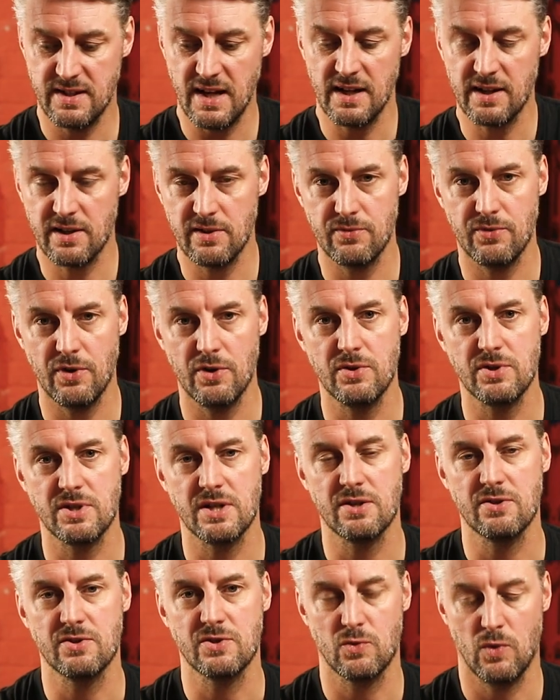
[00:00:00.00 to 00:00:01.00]
delicate photos
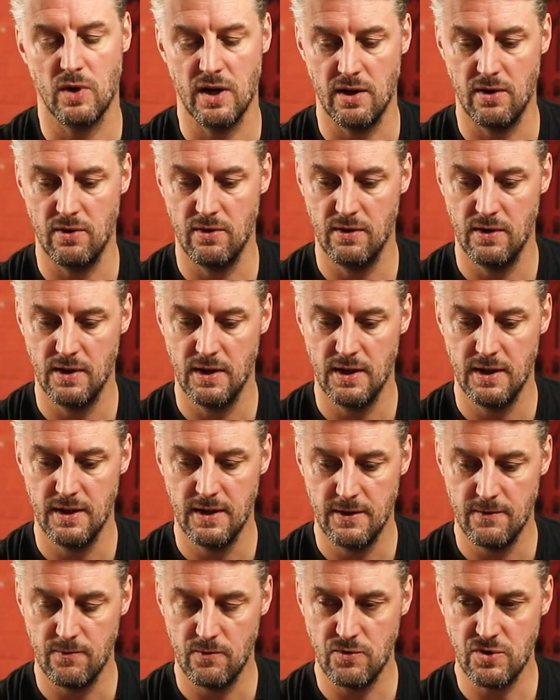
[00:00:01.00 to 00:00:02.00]
here as well.
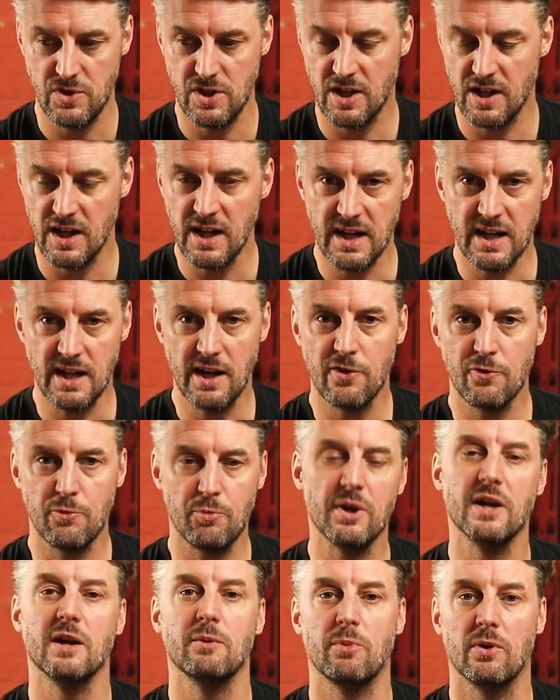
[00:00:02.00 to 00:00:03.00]
And she clearly
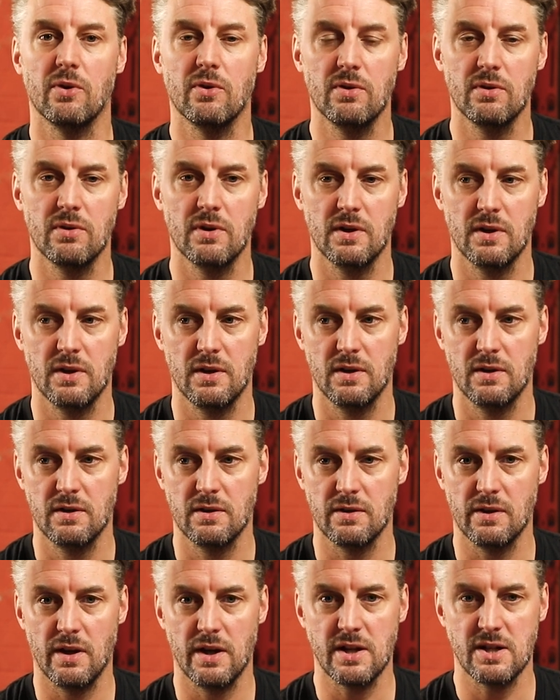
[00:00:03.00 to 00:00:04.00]
loved people.
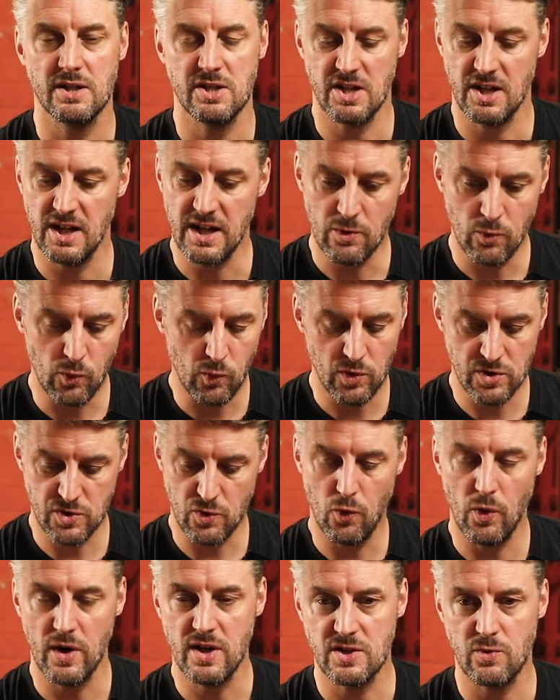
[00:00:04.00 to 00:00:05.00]
Like, she clearly was
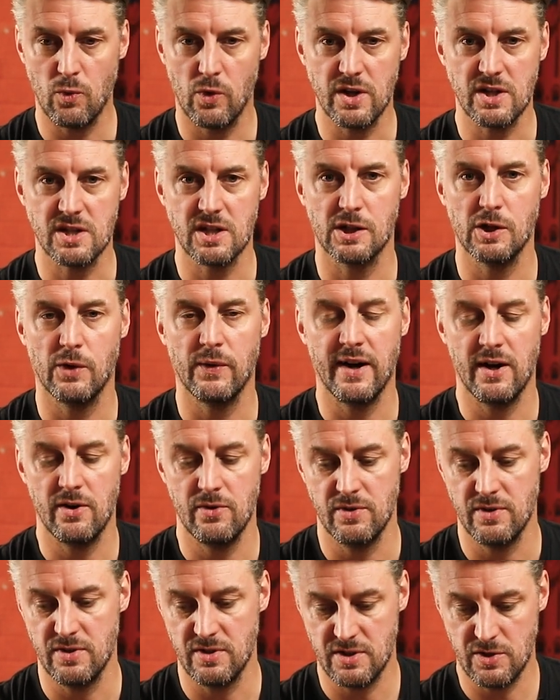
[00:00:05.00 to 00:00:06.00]
always wanting to go
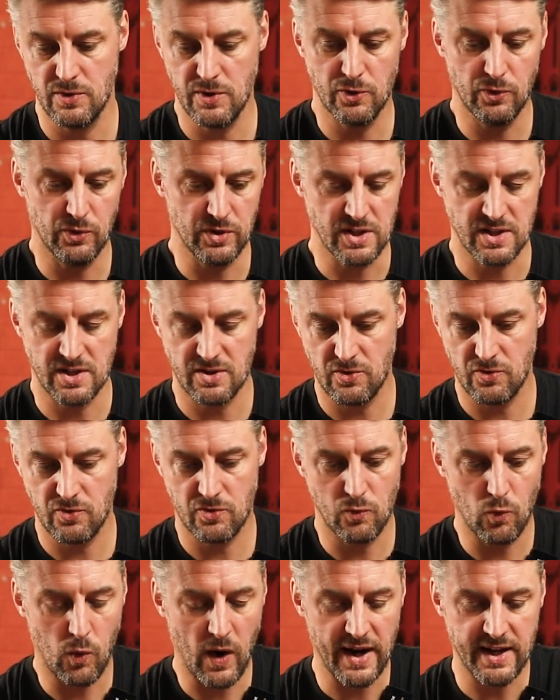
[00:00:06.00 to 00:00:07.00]
out and doing all these
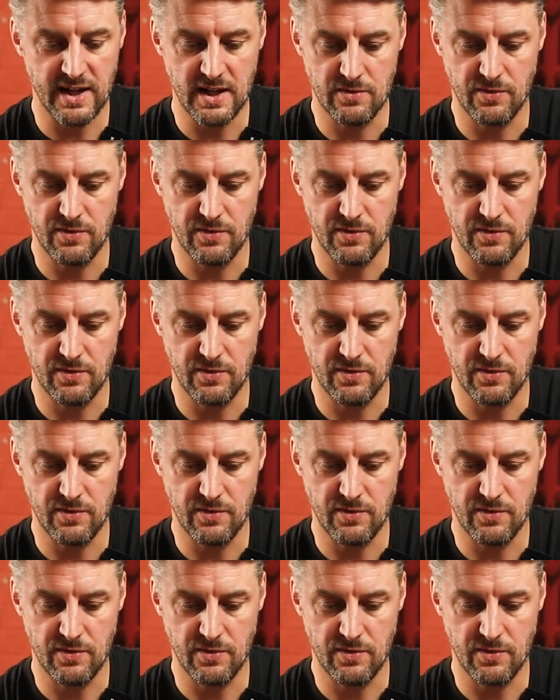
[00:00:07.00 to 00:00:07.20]
wacky